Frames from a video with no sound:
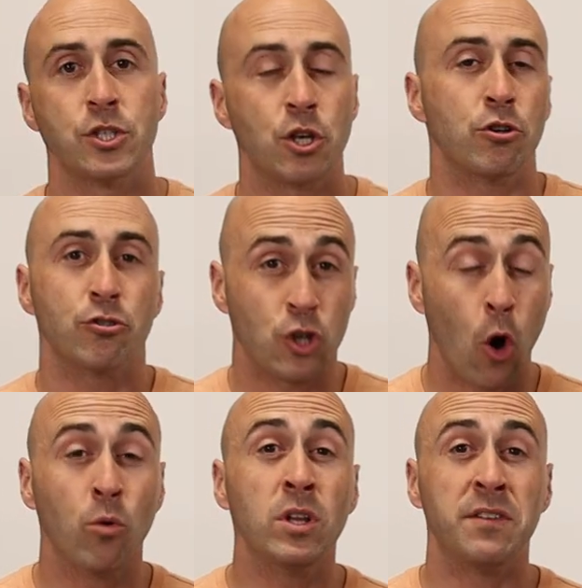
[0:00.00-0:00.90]
So your
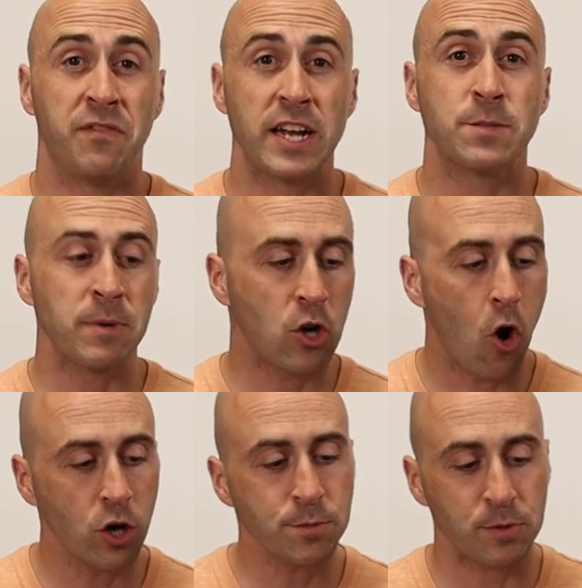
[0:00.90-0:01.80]
total investment
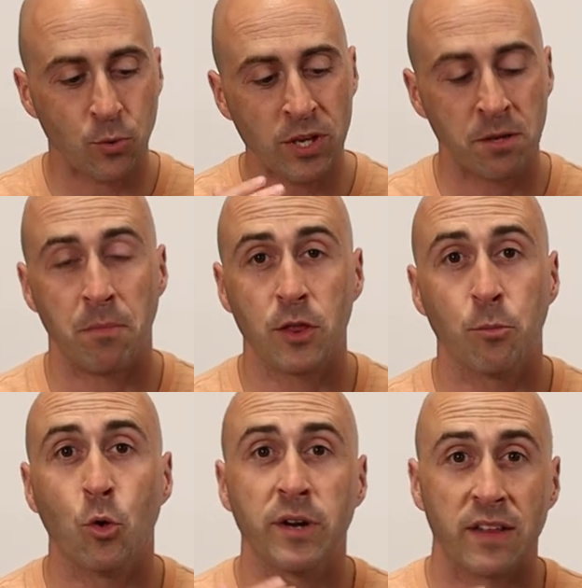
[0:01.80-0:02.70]
cost between the
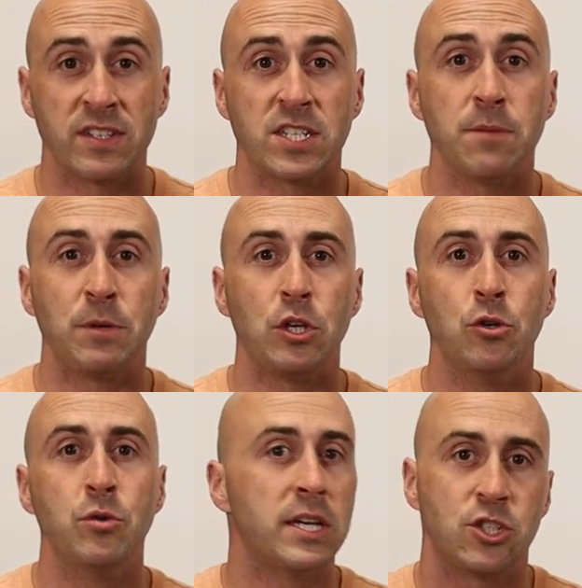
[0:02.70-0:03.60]
motherboard and the C P
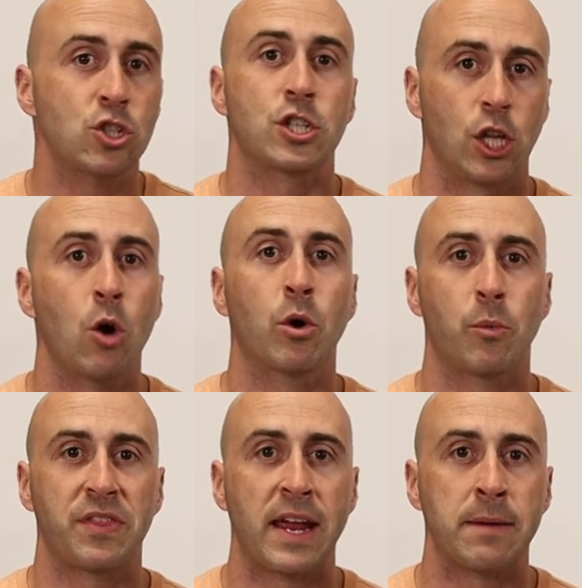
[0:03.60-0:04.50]
U is just lower
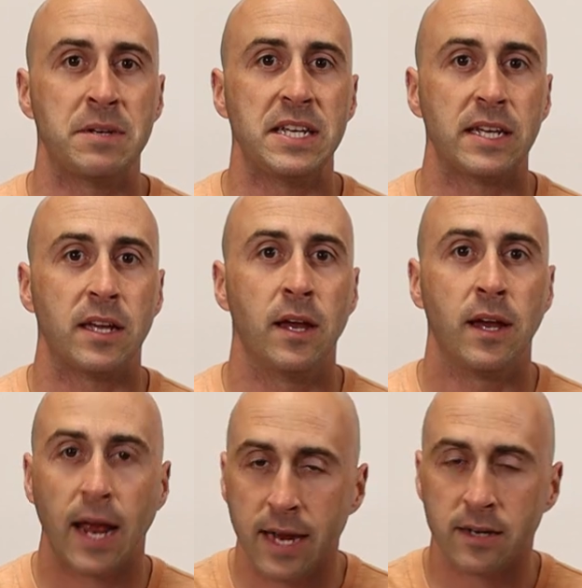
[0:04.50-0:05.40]
with A M D.
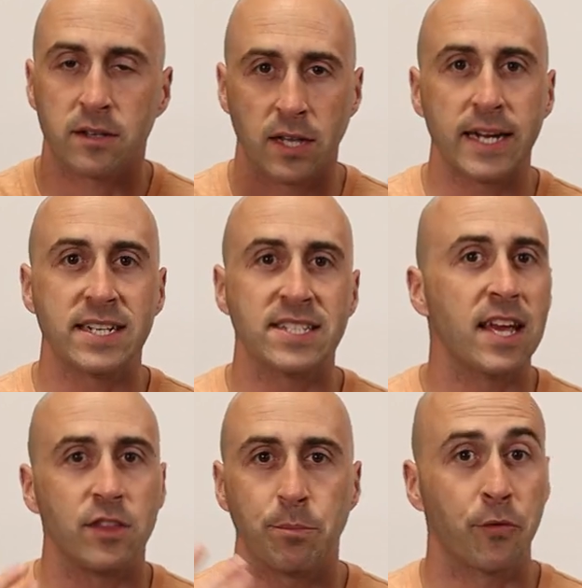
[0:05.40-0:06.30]
And like I
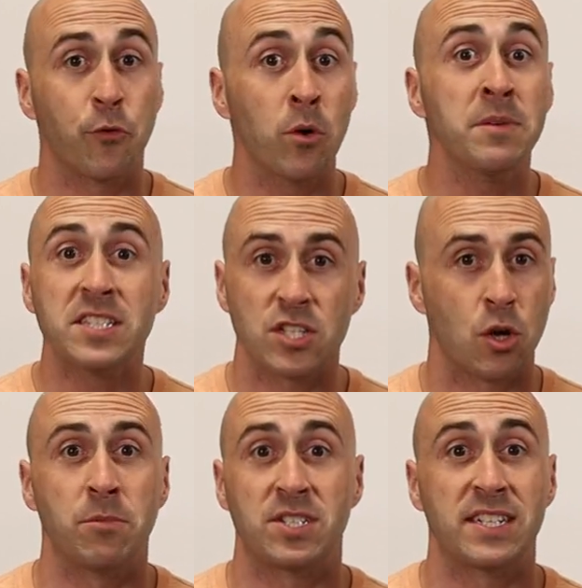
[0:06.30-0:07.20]
said, the performance is
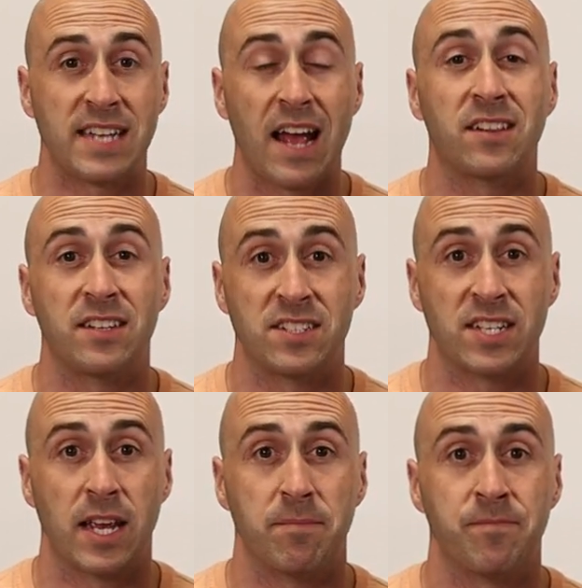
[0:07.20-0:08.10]
almost exactly the
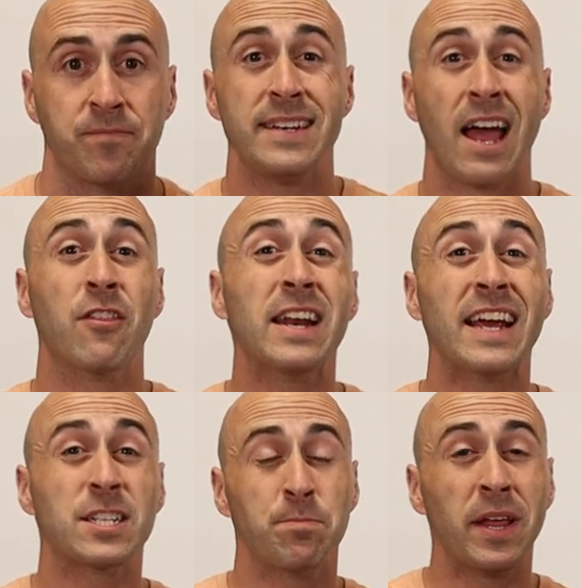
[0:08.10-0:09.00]
same. Now that
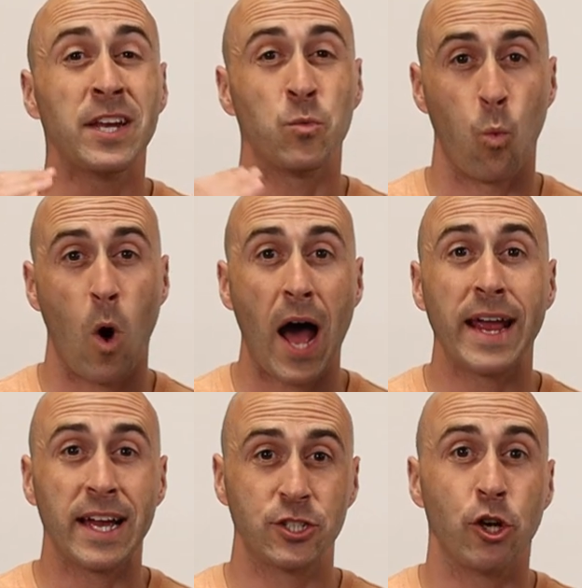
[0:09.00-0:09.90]
I explained
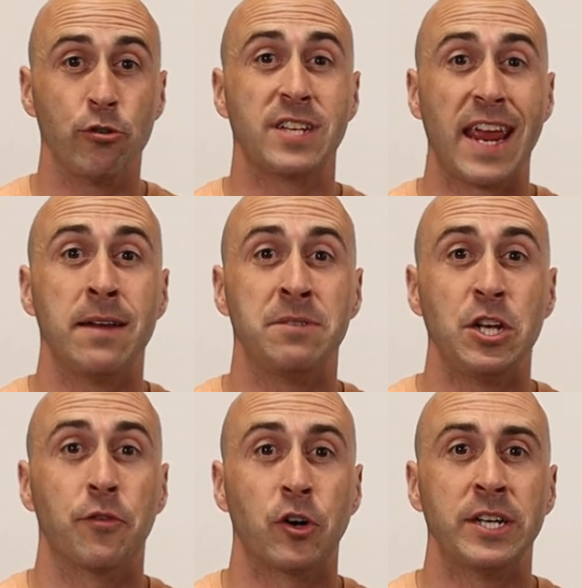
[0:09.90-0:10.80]
why I chose A M
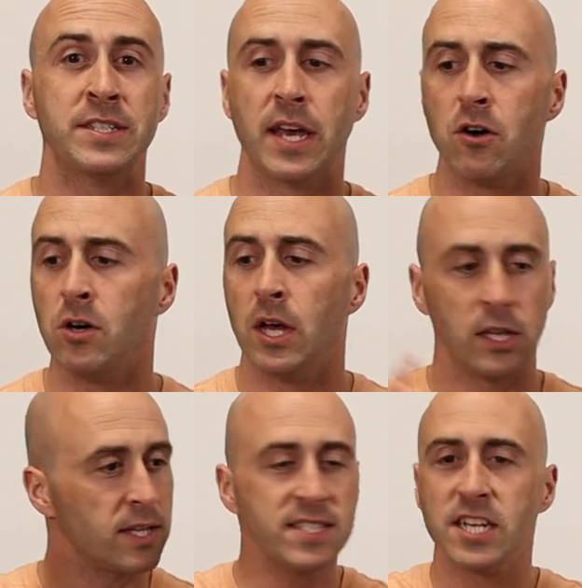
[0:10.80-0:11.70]
D over Intel,
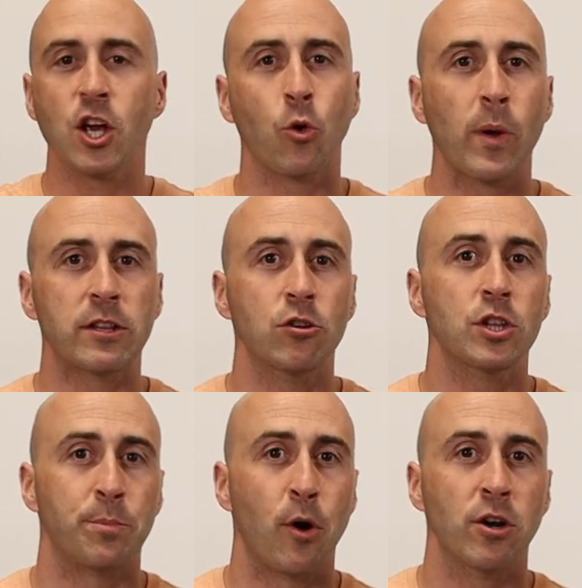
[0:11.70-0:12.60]
let's take a quick look
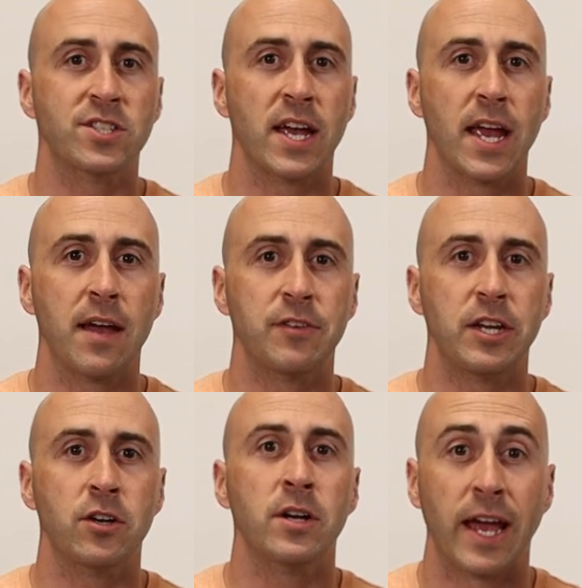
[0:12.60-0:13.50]
at the parts I have
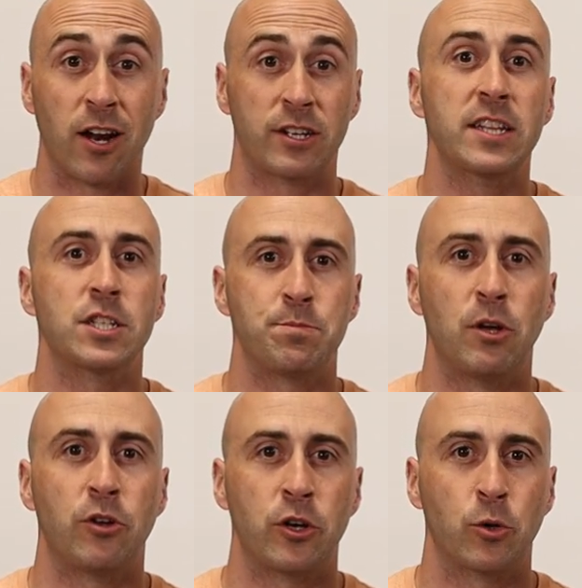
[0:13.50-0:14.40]
here and I'll get this build